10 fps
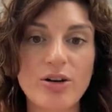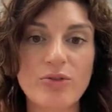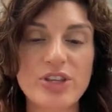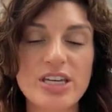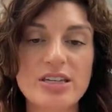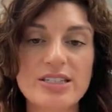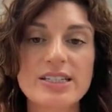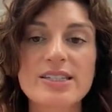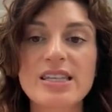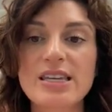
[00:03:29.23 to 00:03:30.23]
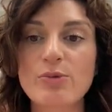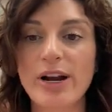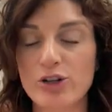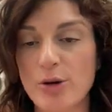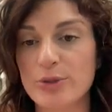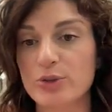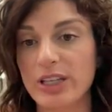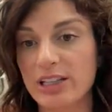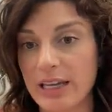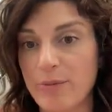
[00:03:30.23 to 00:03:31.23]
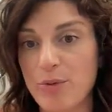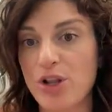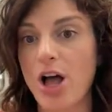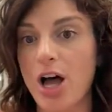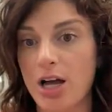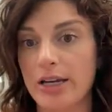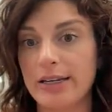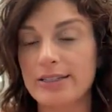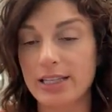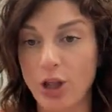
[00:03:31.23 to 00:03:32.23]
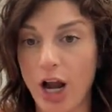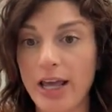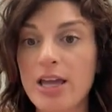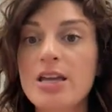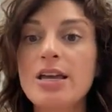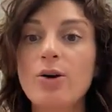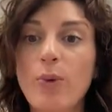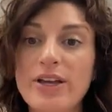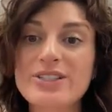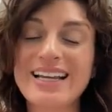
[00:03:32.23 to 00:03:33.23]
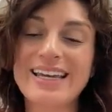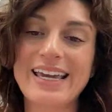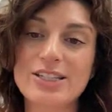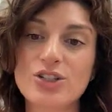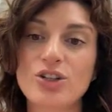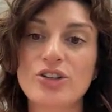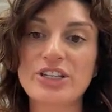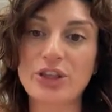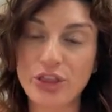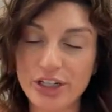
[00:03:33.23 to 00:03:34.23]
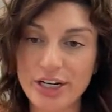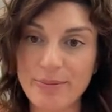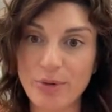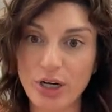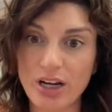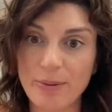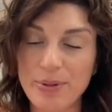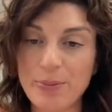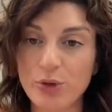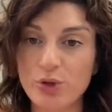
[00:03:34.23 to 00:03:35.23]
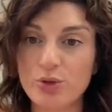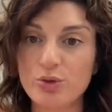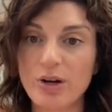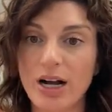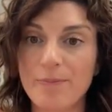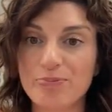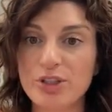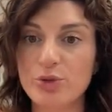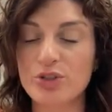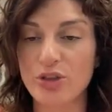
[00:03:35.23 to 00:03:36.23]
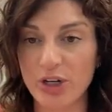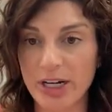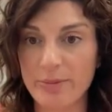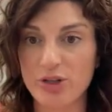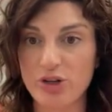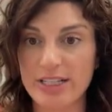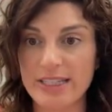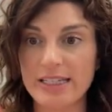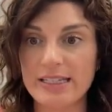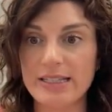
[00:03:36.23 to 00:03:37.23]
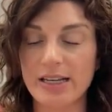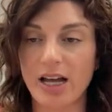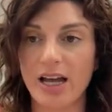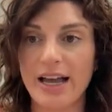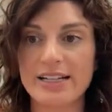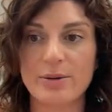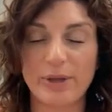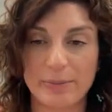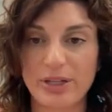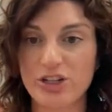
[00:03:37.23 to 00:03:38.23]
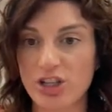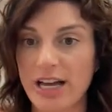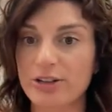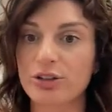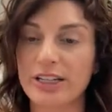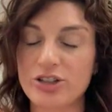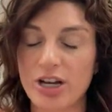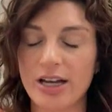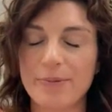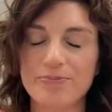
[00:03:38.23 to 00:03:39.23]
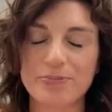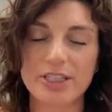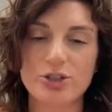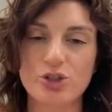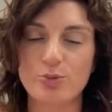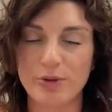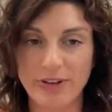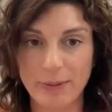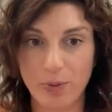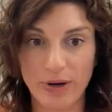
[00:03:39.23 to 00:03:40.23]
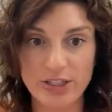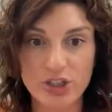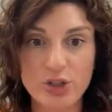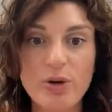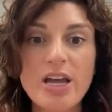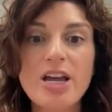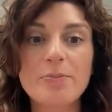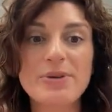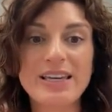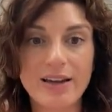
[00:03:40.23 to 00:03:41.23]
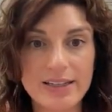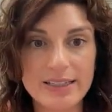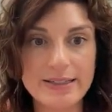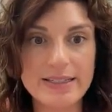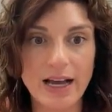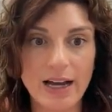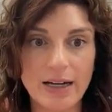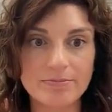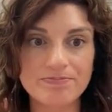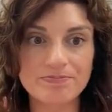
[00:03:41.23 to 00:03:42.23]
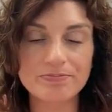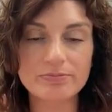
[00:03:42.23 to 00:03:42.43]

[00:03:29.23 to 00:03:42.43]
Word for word: the since the airdrop was only claimable on Solana, Whales had to cancel the Ethereum uh, people who um, used Ethereum addresses uh, to like pledge collateral and um, to provide points to because um,